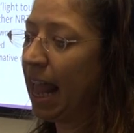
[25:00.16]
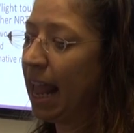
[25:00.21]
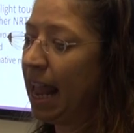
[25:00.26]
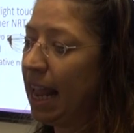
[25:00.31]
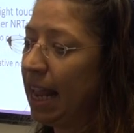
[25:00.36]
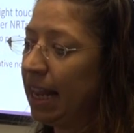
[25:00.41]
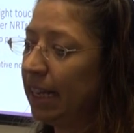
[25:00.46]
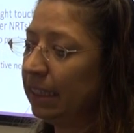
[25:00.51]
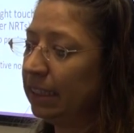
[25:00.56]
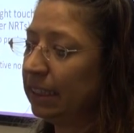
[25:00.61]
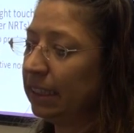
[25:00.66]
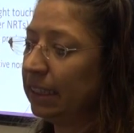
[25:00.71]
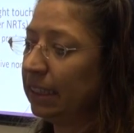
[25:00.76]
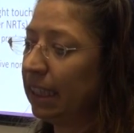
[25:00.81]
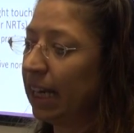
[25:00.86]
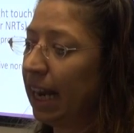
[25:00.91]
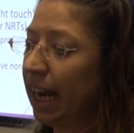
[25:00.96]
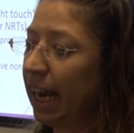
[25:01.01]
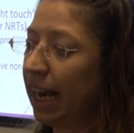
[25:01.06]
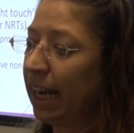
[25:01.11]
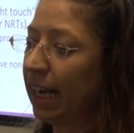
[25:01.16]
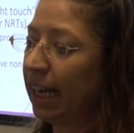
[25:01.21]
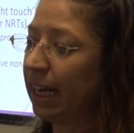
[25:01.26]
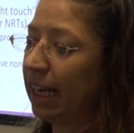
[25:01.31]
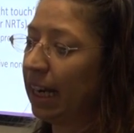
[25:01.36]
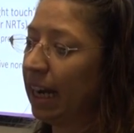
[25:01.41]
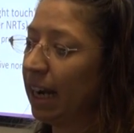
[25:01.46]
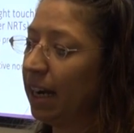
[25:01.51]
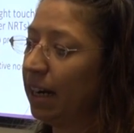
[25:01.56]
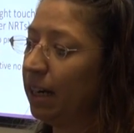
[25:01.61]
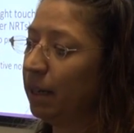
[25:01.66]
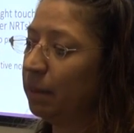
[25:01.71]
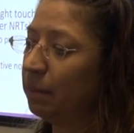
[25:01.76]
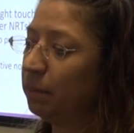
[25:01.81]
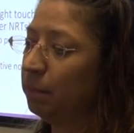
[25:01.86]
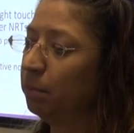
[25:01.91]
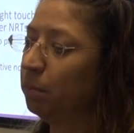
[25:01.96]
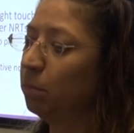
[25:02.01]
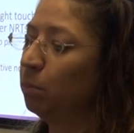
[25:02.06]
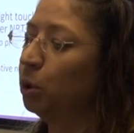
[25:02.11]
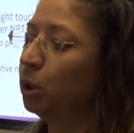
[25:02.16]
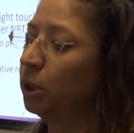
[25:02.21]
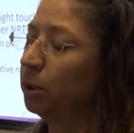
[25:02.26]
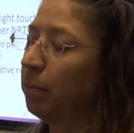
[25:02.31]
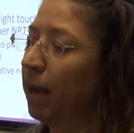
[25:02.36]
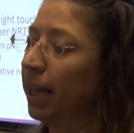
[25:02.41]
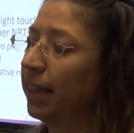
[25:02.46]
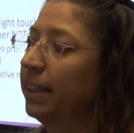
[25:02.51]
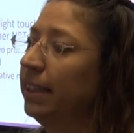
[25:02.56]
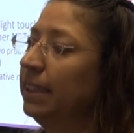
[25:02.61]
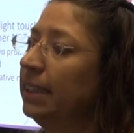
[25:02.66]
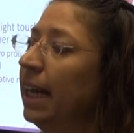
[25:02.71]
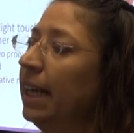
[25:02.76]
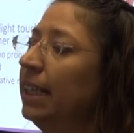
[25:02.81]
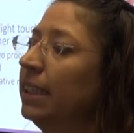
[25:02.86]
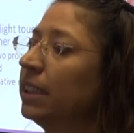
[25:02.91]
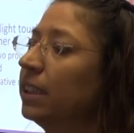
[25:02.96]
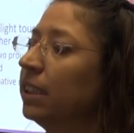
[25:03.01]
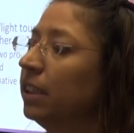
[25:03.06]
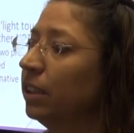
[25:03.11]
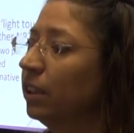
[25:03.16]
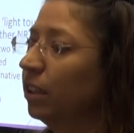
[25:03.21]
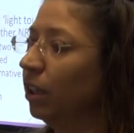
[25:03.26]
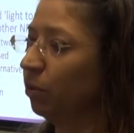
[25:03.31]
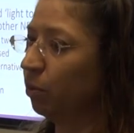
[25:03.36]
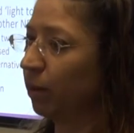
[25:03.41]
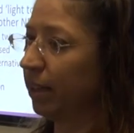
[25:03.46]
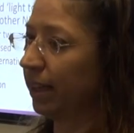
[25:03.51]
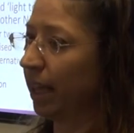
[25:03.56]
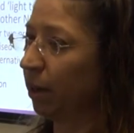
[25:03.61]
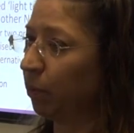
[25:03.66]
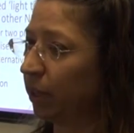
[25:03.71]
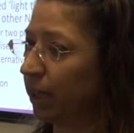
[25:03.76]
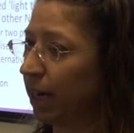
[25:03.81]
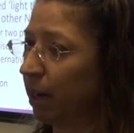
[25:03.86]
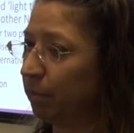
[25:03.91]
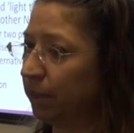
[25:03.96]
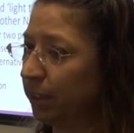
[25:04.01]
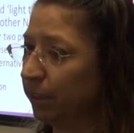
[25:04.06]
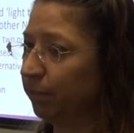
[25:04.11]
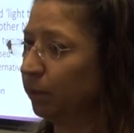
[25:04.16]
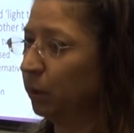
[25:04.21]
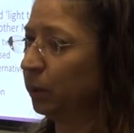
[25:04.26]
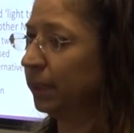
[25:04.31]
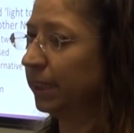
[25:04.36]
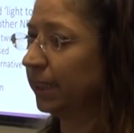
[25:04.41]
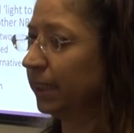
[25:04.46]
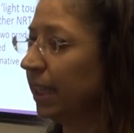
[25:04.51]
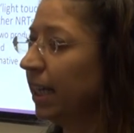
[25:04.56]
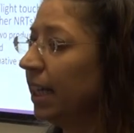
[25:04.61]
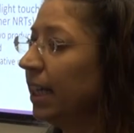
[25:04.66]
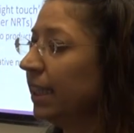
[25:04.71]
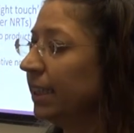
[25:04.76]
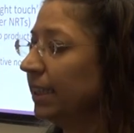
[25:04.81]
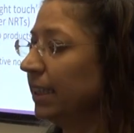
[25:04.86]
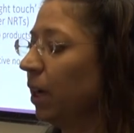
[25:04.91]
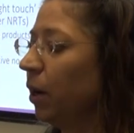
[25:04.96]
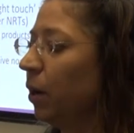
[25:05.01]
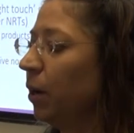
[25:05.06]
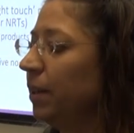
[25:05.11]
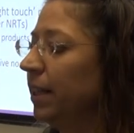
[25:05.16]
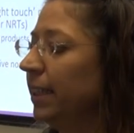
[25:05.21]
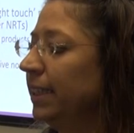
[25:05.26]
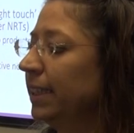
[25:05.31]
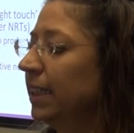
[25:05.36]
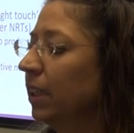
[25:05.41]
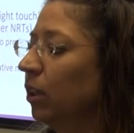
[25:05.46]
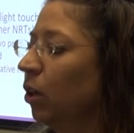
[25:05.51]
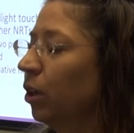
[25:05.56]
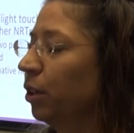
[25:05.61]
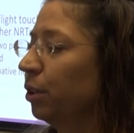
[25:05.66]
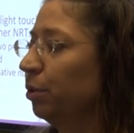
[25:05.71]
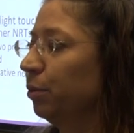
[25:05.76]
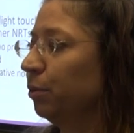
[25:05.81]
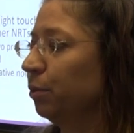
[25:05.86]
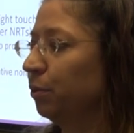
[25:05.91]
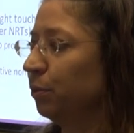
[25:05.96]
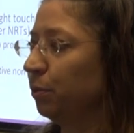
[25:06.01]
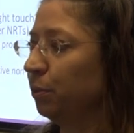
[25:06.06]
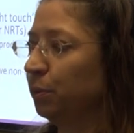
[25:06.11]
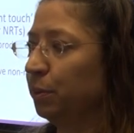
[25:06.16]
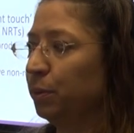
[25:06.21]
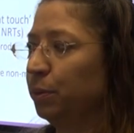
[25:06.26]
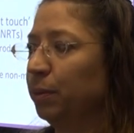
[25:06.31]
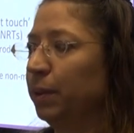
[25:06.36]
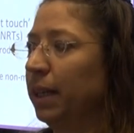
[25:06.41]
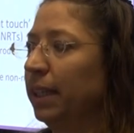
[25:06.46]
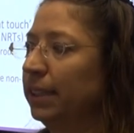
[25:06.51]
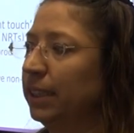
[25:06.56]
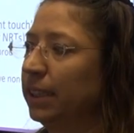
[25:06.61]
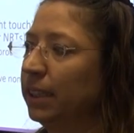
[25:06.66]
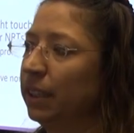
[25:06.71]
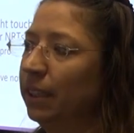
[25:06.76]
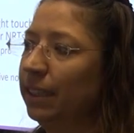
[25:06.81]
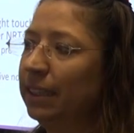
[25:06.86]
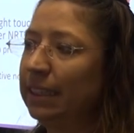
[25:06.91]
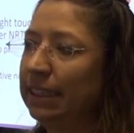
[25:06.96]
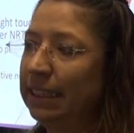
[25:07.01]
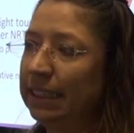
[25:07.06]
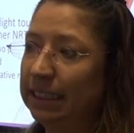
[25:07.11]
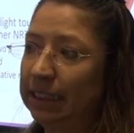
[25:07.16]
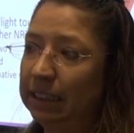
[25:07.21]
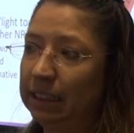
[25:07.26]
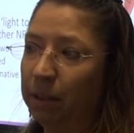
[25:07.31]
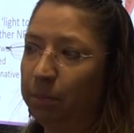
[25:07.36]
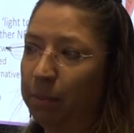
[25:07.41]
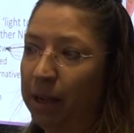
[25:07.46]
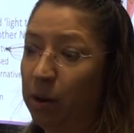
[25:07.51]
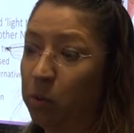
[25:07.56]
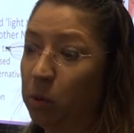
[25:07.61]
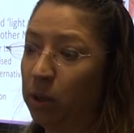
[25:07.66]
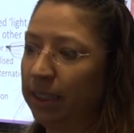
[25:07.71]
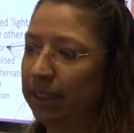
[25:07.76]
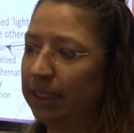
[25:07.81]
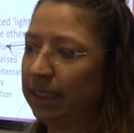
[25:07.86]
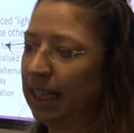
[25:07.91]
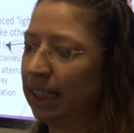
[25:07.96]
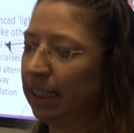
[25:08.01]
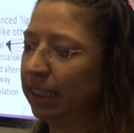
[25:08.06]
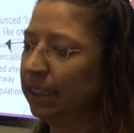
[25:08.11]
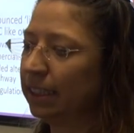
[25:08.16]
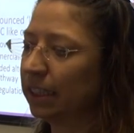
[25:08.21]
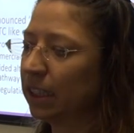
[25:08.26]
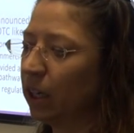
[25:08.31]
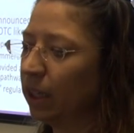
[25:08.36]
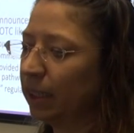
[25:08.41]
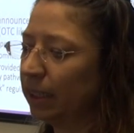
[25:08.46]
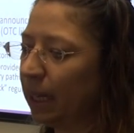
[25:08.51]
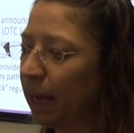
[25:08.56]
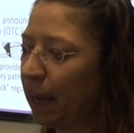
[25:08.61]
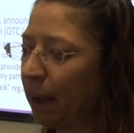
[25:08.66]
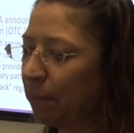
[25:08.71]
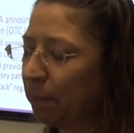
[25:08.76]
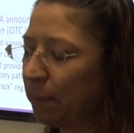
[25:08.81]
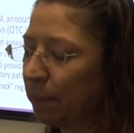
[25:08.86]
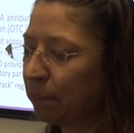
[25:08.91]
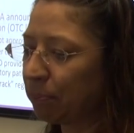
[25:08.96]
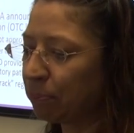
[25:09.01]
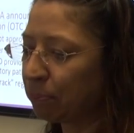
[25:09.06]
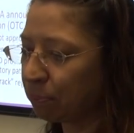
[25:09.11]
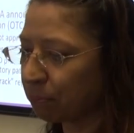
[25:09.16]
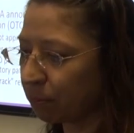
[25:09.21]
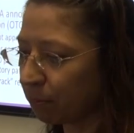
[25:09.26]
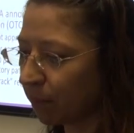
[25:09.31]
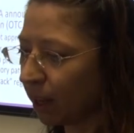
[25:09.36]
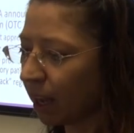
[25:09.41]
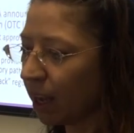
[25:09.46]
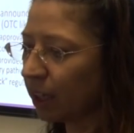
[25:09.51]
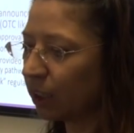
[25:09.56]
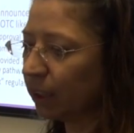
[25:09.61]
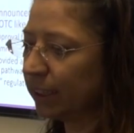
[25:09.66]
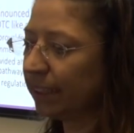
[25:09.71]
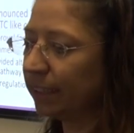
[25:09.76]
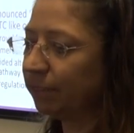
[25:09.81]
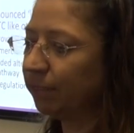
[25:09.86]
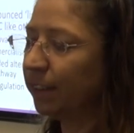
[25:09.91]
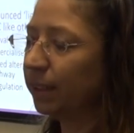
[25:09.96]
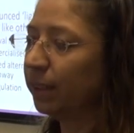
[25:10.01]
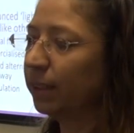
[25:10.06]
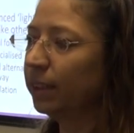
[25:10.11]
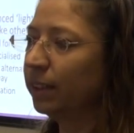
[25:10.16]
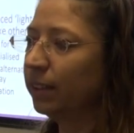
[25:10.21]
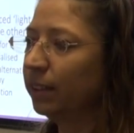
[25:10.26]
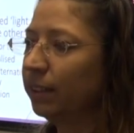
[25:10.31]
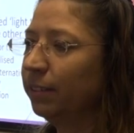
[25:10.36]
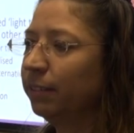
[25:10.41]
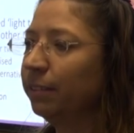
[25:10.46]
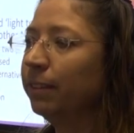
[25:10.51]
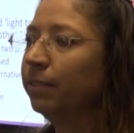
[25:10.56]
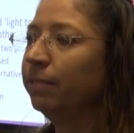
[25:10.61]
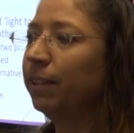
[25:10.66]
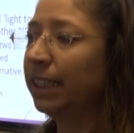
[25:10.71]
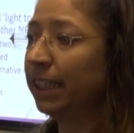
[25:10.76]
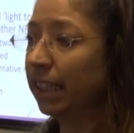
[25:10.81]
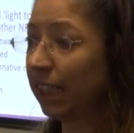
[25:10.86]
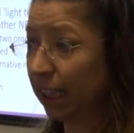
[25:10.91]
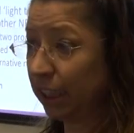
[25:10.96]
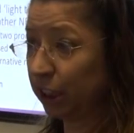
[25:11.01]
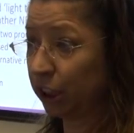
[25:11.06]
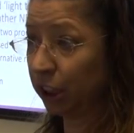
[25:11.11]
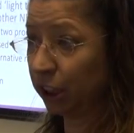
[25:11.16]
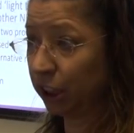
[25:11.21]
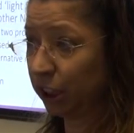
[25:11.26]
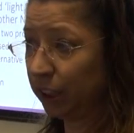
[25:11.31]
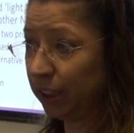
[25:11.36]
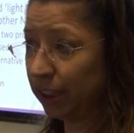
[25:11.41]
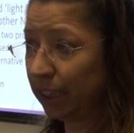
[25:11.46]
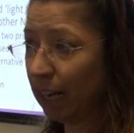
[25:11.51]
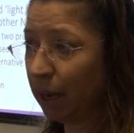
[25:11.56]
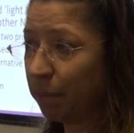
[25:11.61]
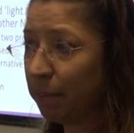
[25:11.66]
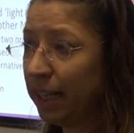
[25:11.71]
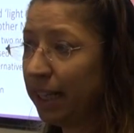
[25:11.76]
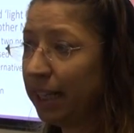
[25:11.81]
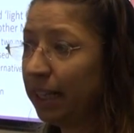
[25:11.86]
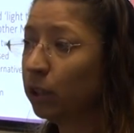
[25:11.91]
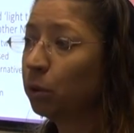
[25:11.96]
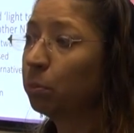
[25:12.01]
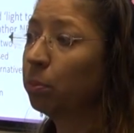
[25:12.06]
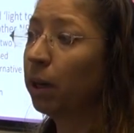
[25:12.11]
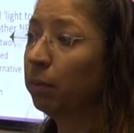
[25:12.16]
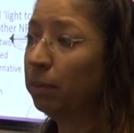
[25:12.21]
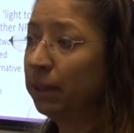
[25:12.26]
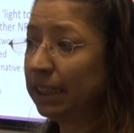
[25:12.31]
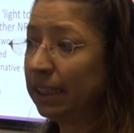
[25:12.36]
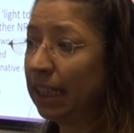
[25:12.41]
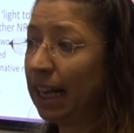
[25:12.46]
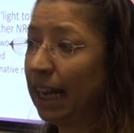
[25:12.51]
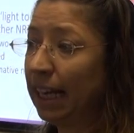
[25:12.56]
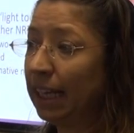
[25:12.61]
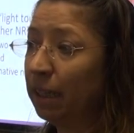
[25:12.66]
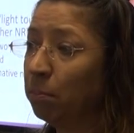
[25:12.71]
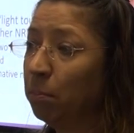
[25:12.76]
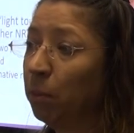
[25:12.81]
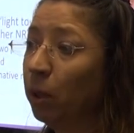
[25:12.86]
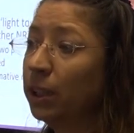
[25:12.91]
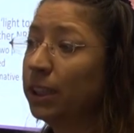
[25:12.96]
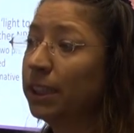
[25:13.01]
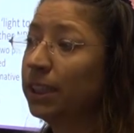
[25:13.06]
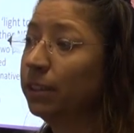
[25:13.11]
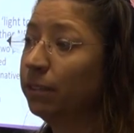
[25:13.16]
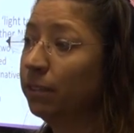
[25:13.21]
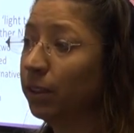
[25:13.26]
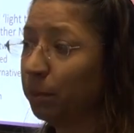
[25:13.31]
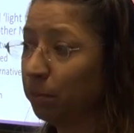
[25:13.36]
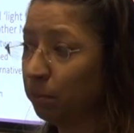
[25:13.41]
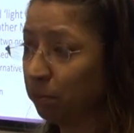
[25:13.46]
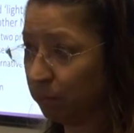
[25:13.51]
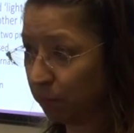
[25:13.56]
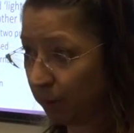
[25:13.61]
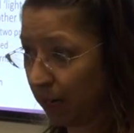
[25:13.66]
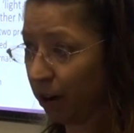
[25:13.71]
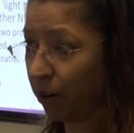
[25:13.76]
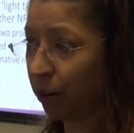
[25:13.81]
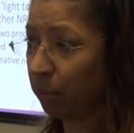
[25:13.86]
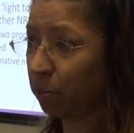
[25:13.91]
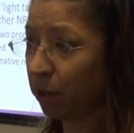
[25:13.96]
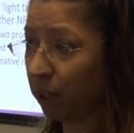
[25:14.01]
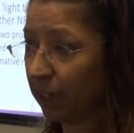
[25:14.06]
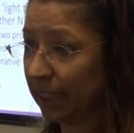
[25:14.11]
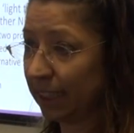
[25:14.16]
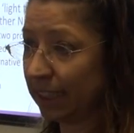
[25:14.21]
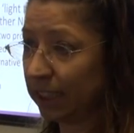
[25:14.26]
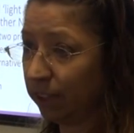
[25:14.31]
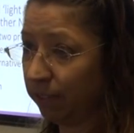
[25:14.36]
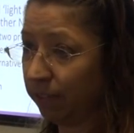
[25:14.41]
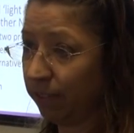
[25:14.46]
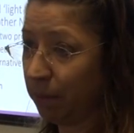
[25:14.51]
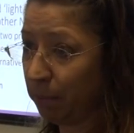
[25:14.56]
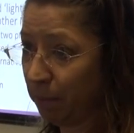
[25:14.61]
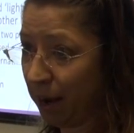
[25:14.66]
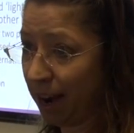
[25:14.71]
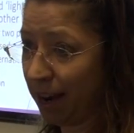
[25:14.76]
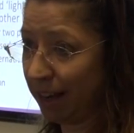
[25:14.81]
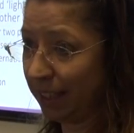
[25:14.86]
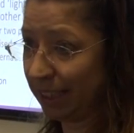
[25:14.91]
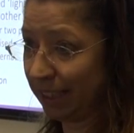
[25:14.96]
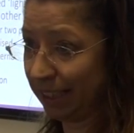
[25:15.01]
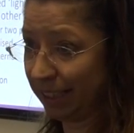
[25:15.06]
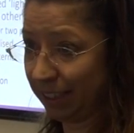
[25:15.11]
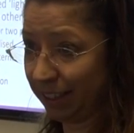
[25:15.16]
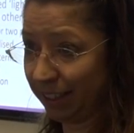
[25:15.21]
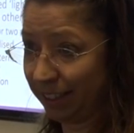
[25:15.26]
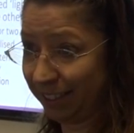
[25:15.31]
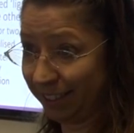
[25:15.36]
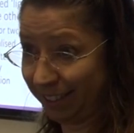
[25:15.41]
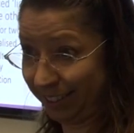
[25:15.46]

and he pushed back the date of when that would come into force. So there's a lot of uncertainty still about what exactly is going to happen. Because if the regulations do come in, it'll probably take most of the current products off the market.